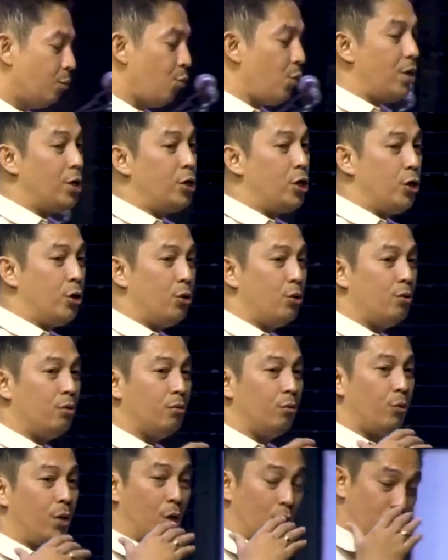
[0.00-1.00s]
we
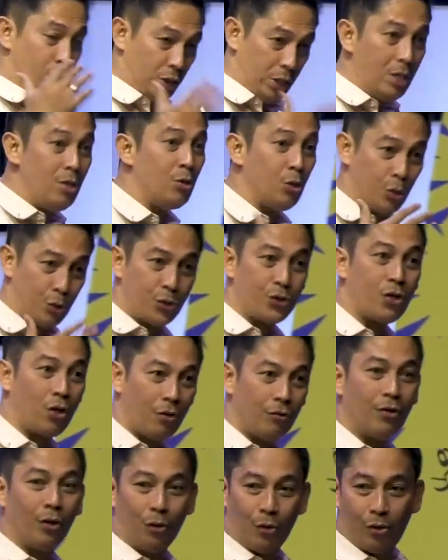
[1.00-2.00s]
continue to serve the